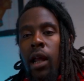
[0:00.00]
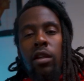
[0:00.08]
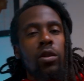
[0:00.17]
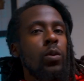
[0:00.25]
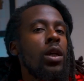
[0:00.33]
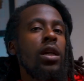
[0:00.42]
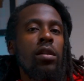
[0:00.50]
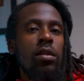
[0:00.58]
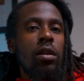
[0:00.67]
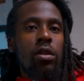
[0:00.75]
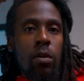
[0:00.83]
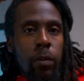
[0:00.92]
and it's
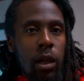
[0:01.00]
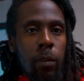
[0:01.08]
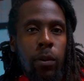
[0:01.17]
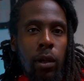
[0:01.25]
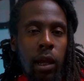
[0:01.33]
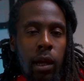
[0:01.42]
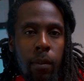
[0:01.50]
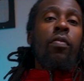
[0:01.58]
easier to manipulate.